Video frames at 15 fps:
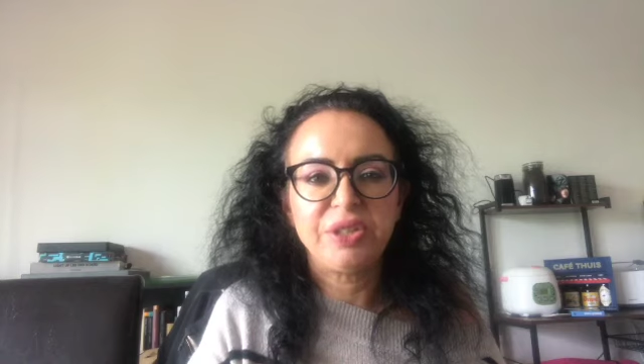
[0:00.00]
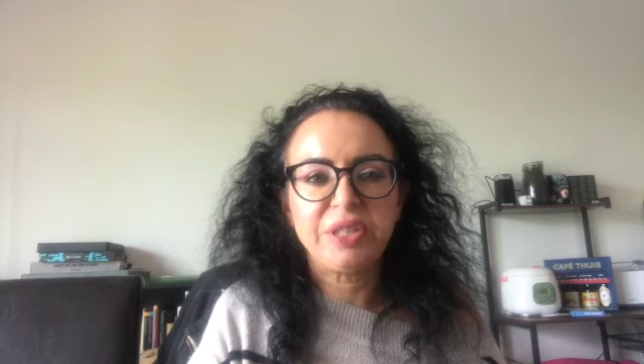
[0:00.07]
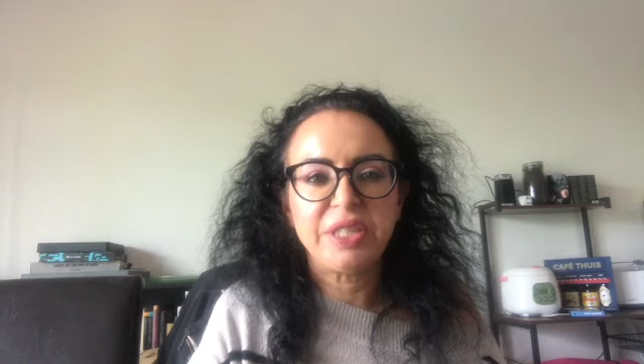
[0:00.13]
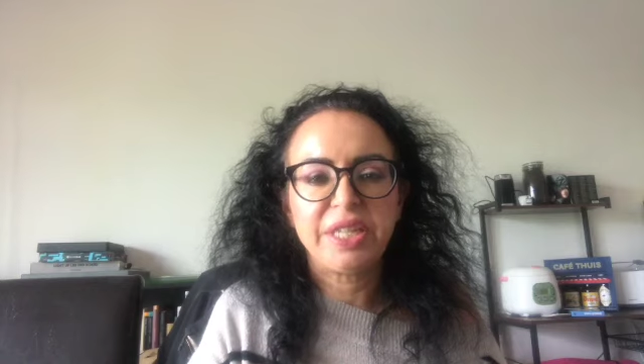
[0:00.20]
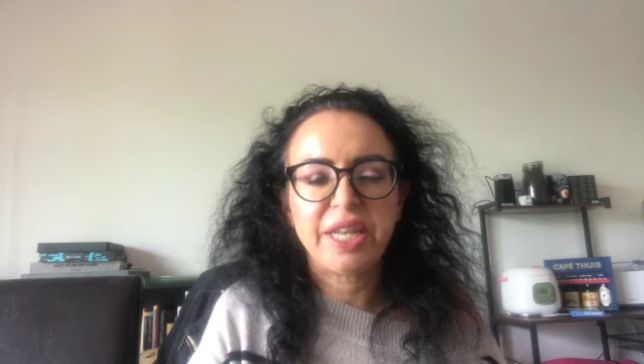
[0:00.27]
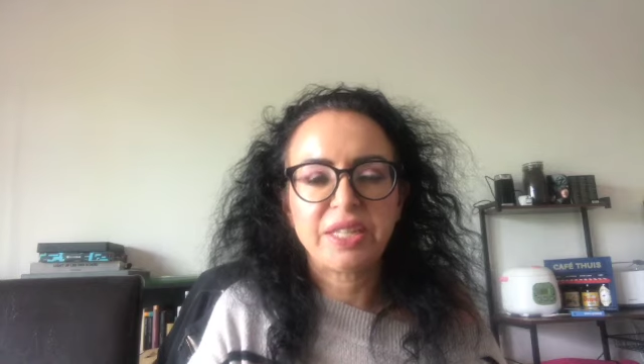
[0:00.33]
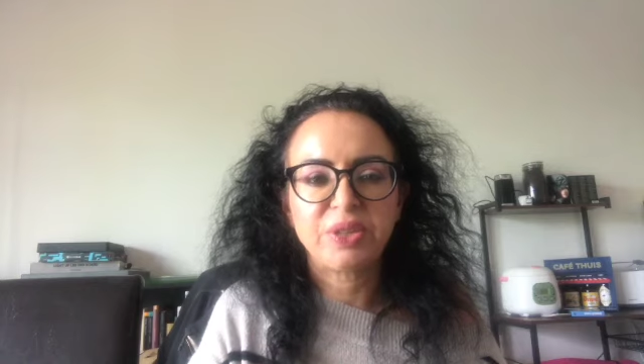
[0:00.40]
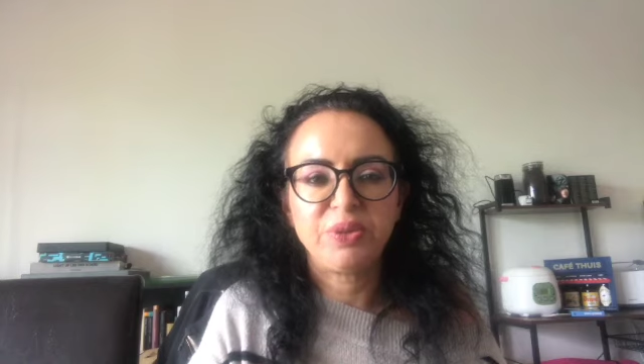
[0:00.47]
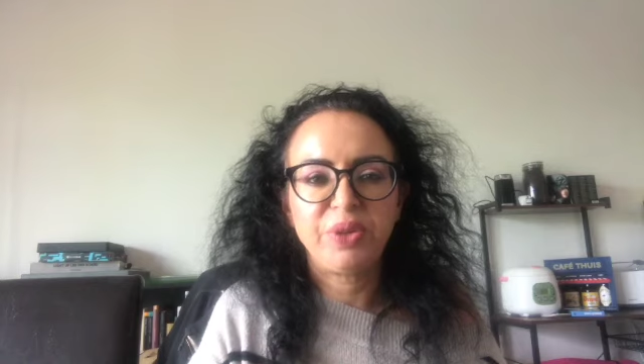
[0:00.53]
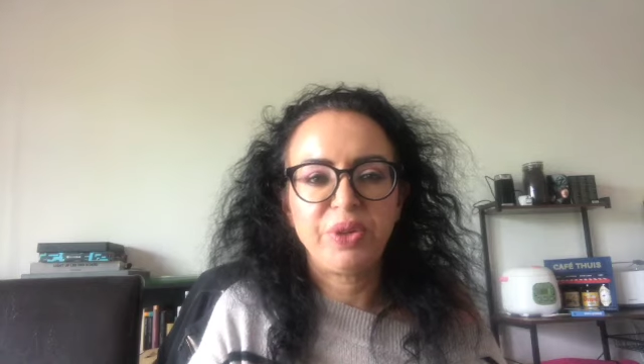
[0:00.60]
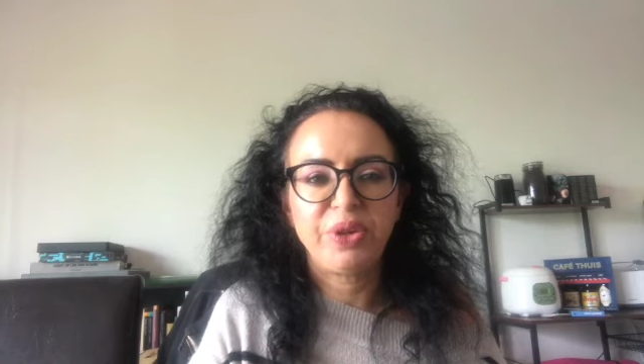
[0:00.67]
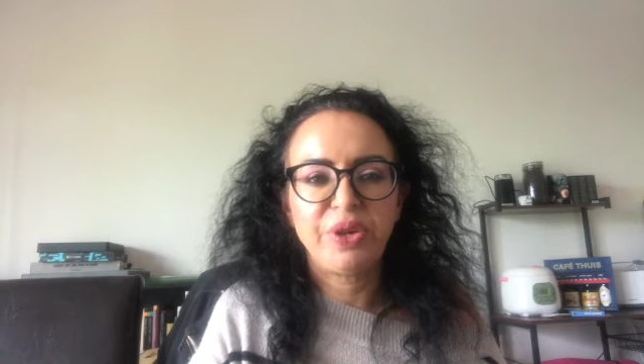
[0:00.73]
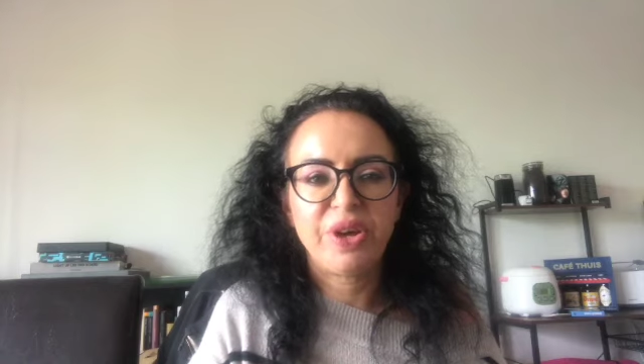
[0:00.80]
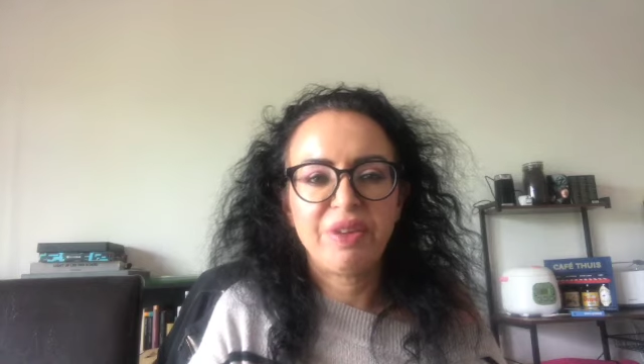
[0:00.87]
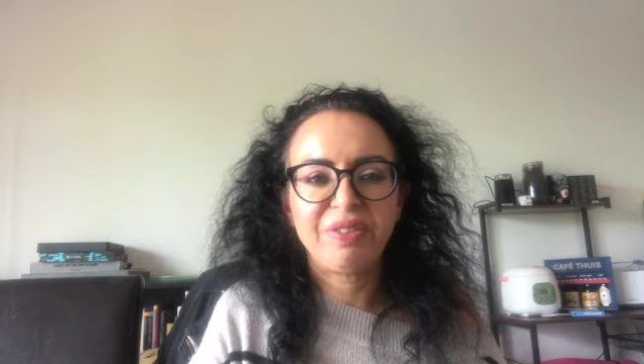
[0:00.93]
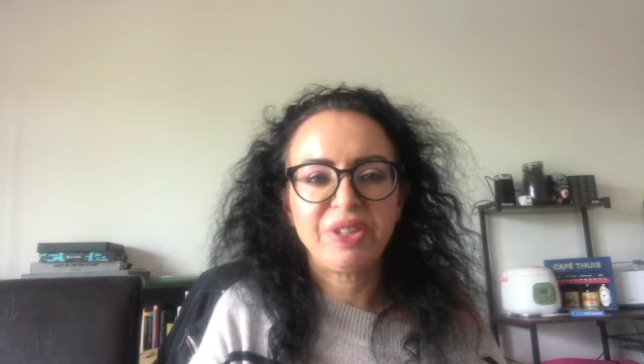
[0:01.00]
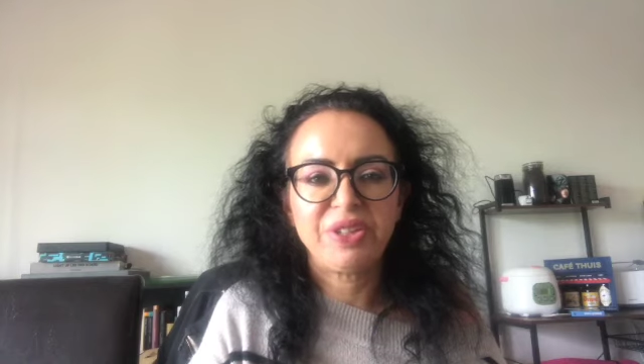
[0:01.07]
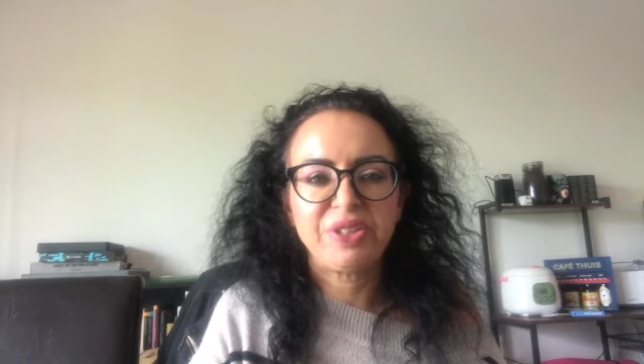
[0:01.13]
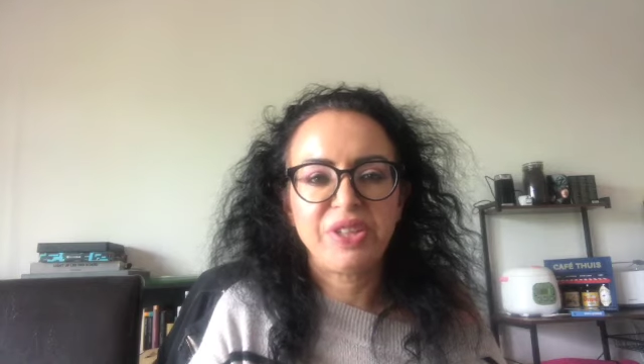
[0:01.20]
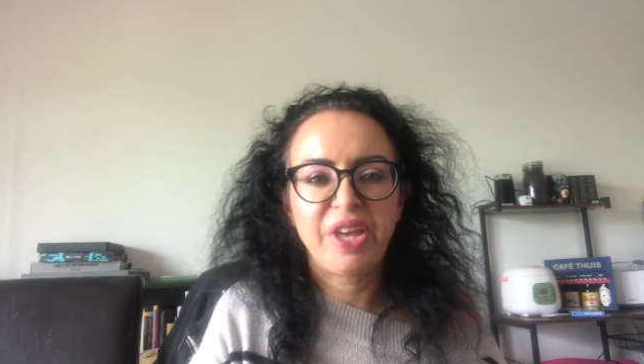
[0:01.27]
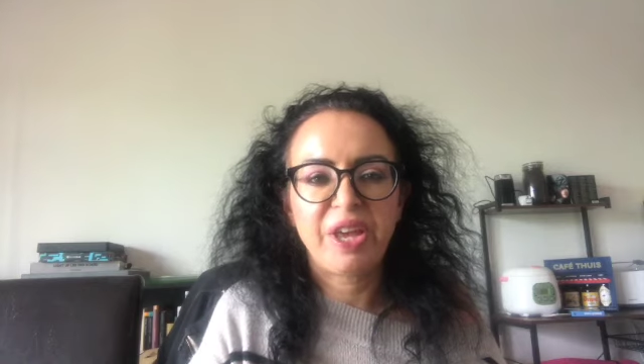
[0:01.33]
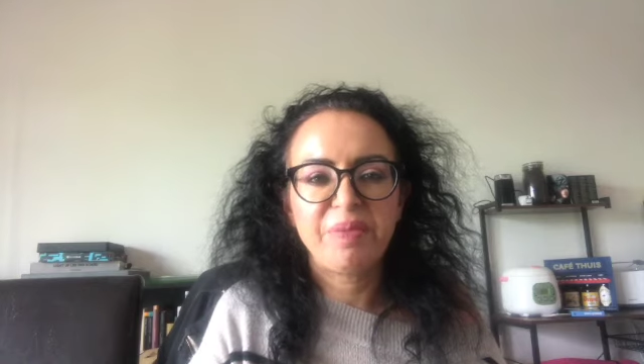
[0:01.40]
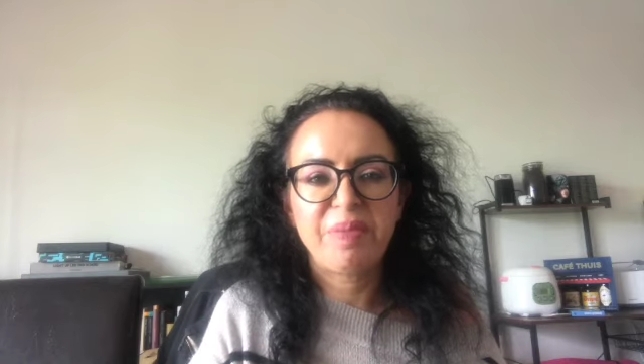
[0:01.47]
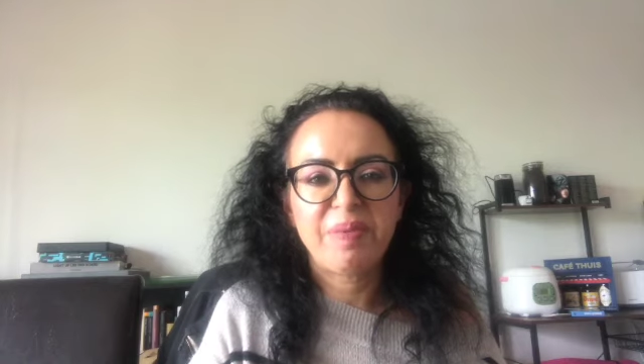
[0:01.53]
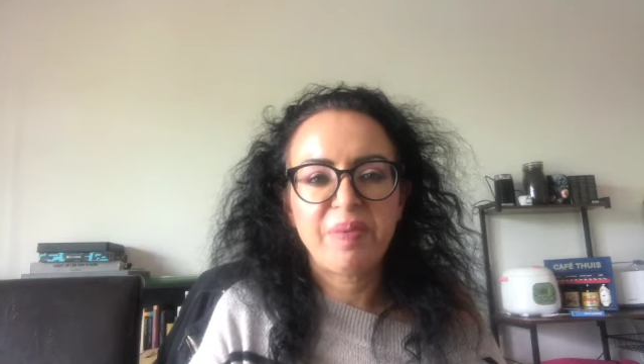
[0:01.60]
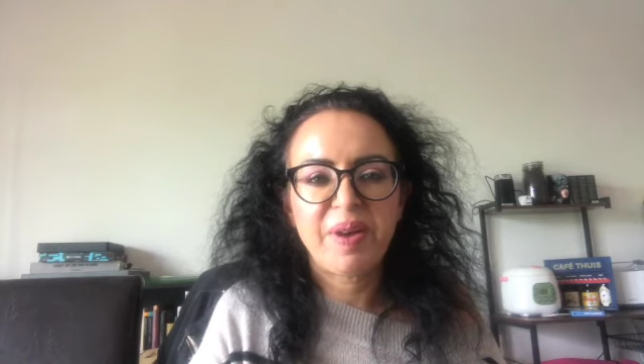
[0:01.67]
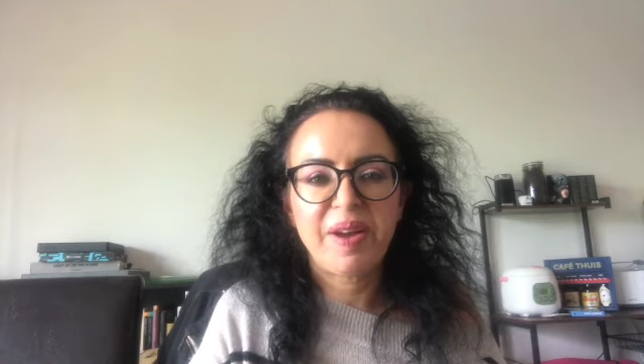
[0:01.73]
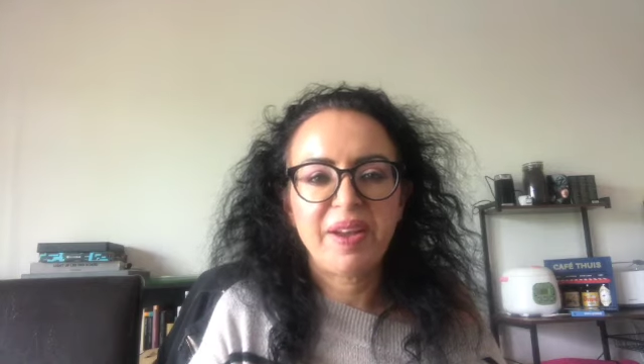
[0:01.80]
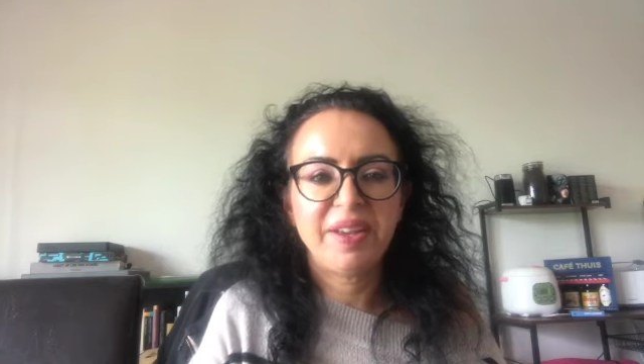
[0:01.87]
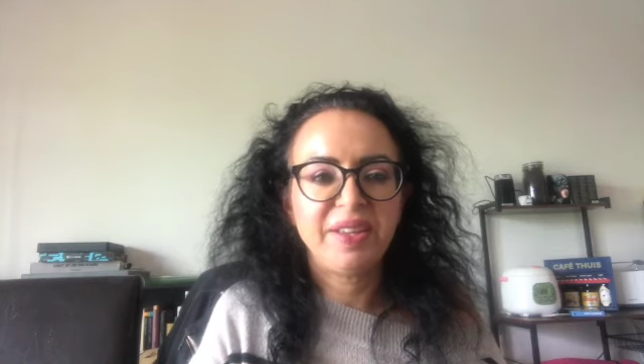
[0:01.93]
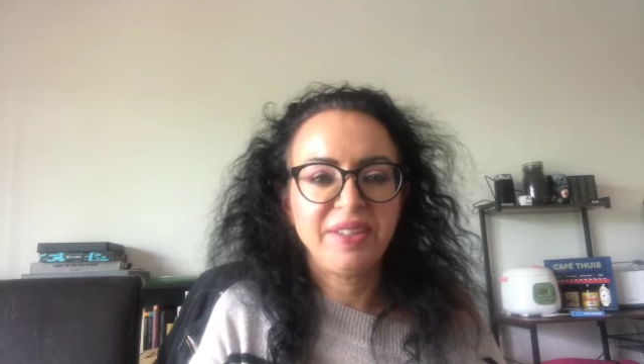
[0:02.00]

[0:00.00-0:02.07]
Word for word: in the next video. Have a good day. Bye bye.